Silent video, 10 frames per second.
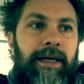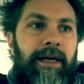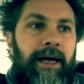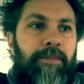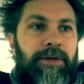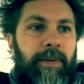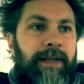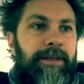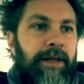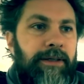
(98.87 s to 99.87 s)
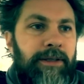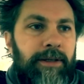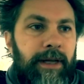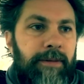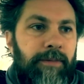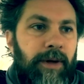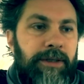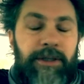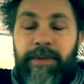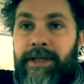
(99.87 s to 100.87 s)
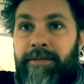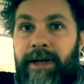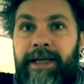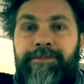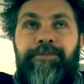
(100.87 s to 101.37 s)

But to answer those questions specifically,